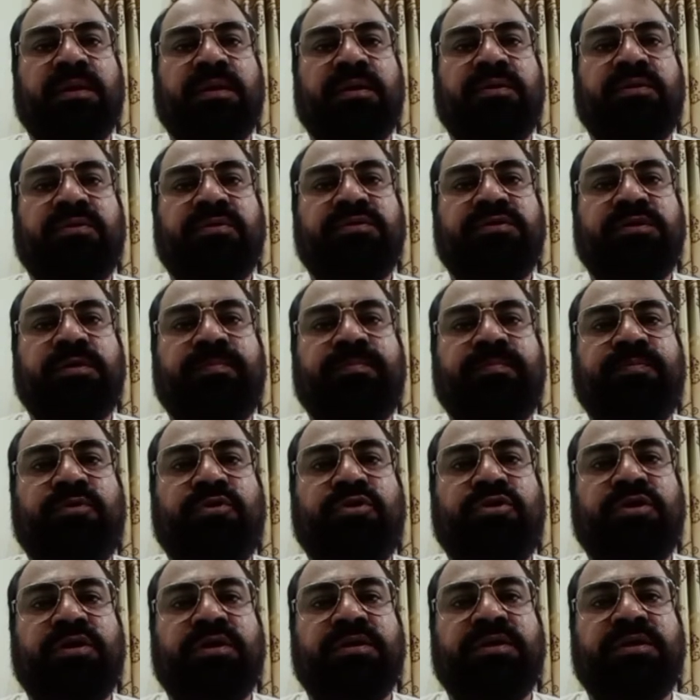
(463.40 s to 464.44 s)
to
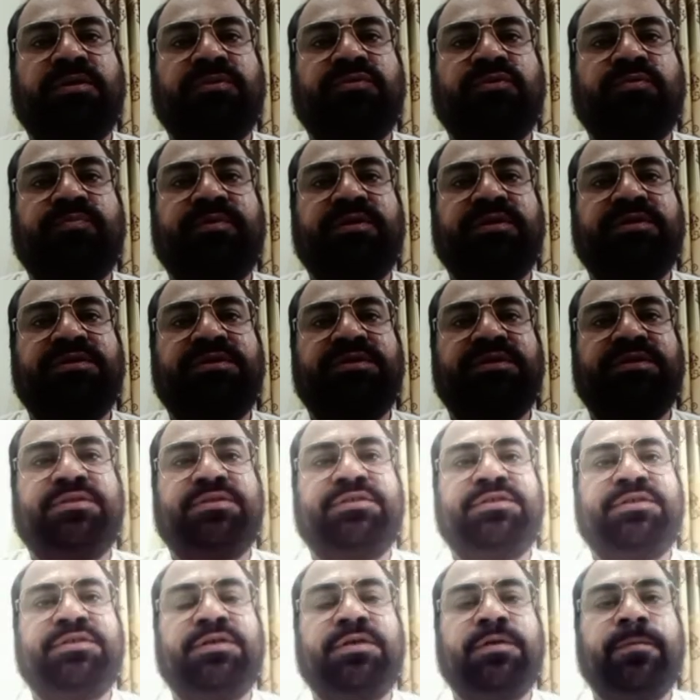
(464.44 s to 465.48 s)
support the
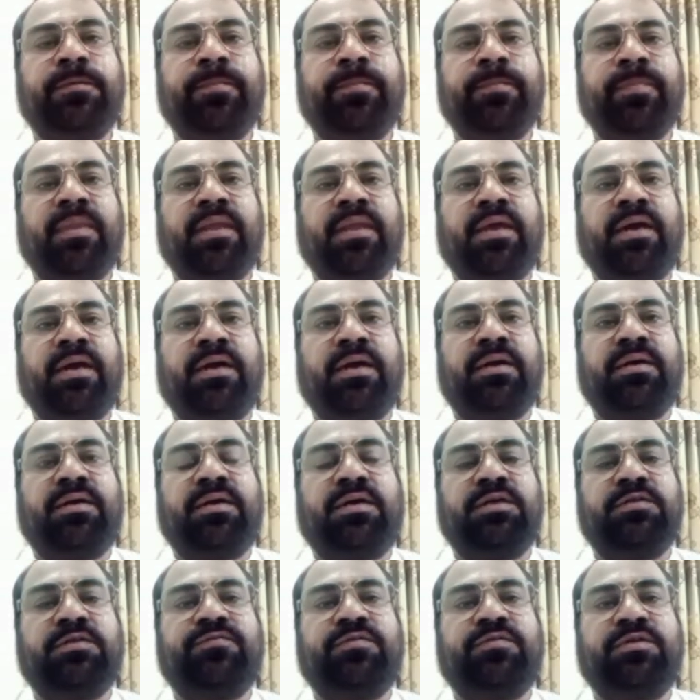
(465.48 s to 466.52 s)
superstructure and
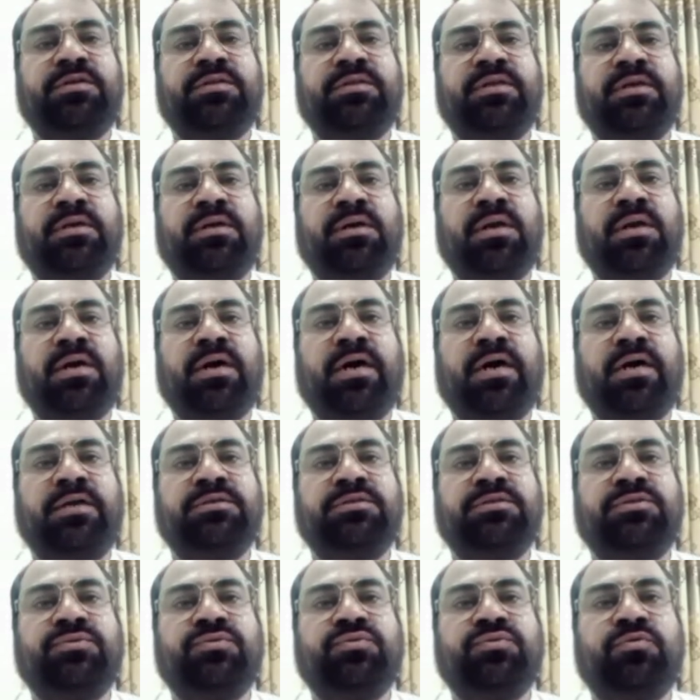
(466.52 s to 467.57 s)
transfer the large
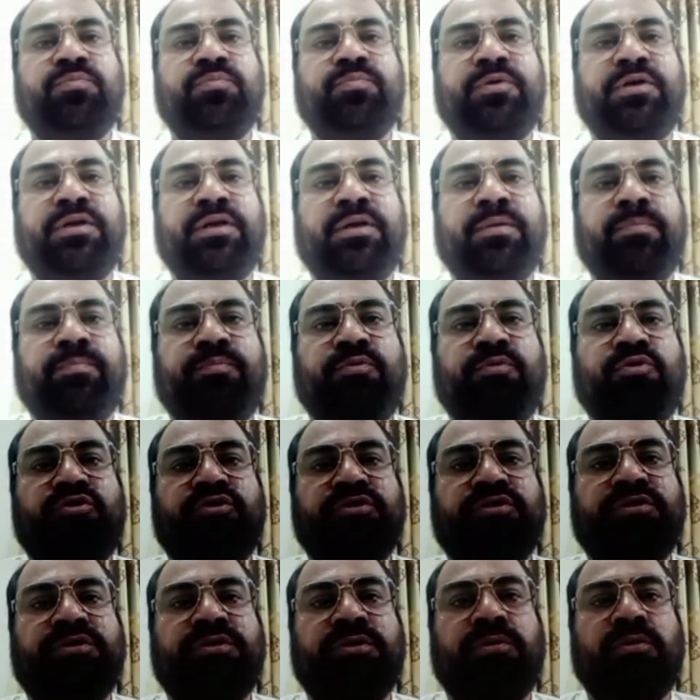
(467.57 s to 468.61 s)

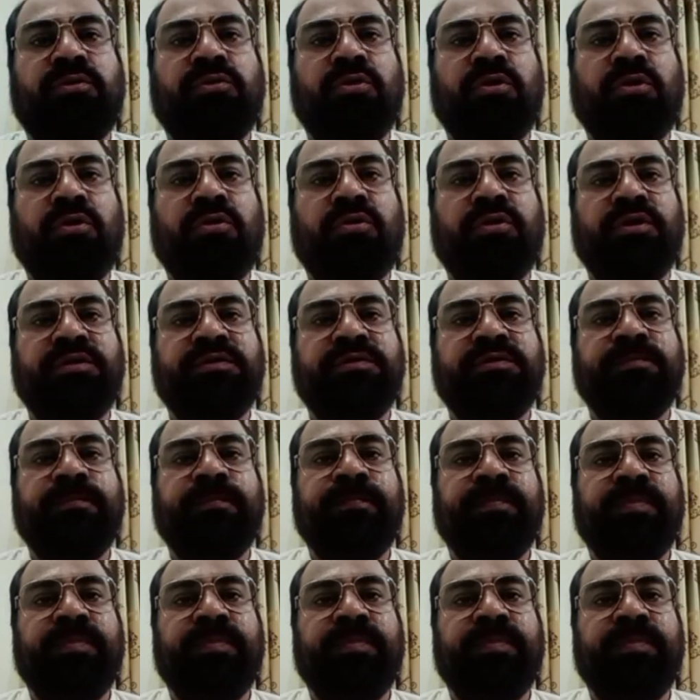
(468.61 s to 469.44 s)
superimposed loads